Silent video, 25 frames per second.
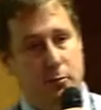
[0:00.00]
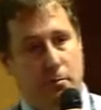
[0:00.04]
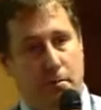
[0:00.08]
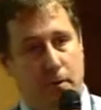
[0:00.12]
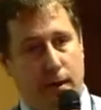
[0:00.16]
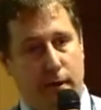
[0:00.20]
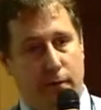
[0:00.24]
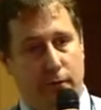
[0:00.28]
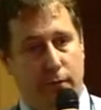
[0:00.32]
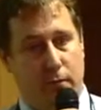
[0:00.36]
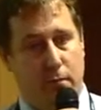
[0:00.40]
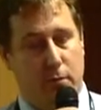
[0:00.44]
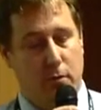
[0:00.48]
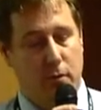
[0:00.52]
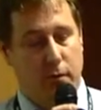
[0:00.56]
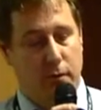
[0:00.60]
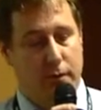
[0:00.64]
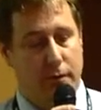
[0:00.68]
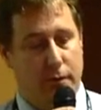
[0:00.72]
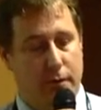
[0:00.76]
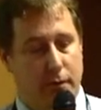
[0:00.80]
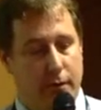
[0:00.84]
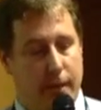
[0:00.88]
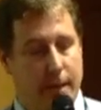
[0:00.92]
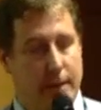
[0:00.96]
to platform
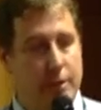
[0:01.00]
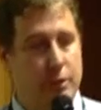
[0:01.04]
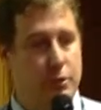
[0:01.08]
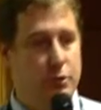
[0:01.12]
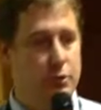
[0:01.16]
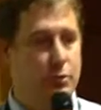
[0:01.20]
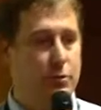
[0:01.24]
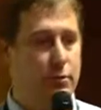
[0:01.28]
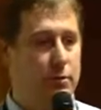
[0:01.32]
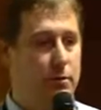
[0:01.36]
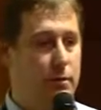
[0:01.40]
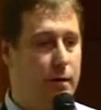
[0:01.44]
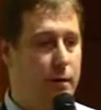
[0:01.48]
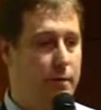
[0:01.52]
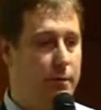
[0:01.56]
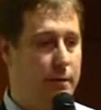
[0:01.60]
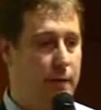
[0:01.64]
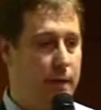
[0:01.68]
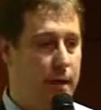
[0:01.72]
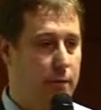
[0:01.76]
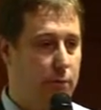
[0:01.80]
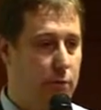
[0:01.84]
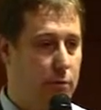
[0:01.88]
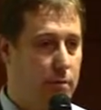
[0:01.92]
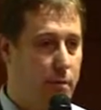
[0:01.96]
configuration tool. I
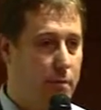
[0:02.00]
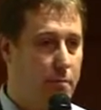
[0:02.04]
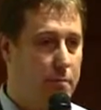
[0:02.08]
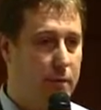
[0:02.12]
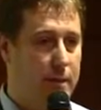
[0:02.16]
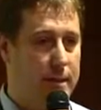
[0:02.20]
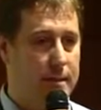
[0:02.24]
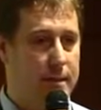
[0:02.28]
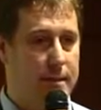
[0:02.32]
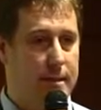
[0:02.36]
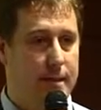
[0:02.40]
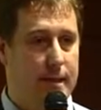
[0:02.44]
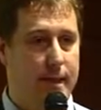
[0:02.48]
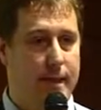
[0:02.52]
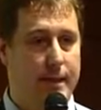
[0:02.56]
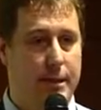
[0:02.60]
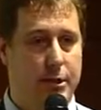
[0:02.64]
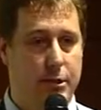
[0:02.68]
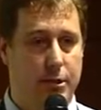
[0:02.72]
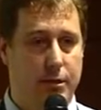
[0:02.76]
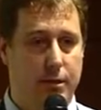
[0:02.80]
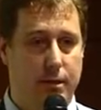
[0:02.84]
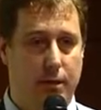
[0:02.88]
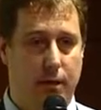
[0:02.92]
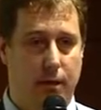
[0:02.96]
think there will be a
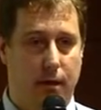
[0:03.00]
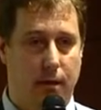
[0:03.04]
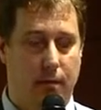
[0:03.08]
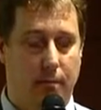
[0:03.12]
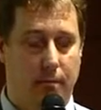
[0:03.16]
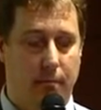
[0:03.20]
presentation